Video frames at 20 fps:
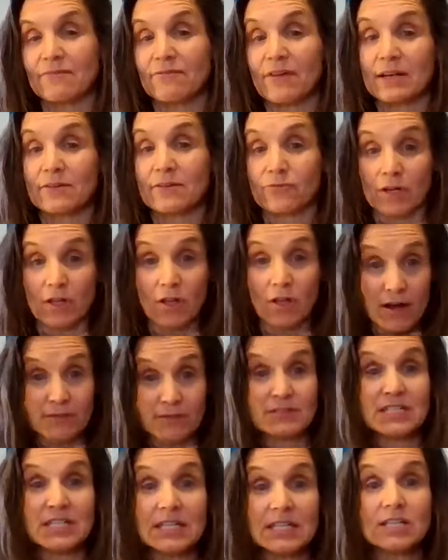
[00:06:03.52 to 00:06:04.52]
find for a lot
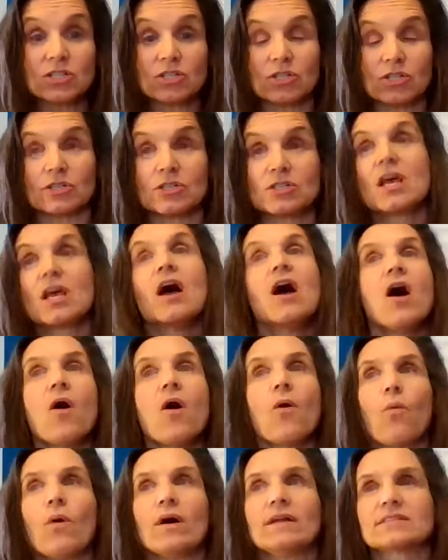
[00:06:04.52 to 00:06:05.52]
of teachers,
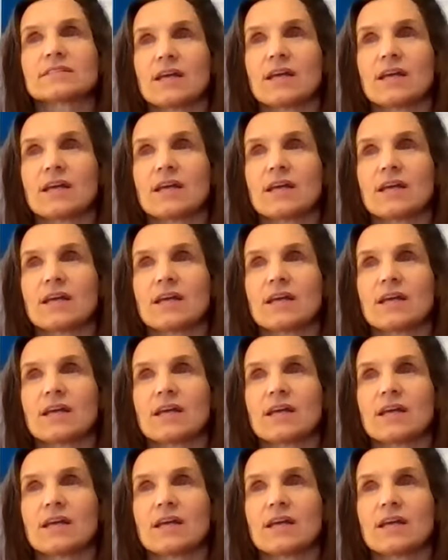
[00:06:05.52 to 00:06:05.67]
once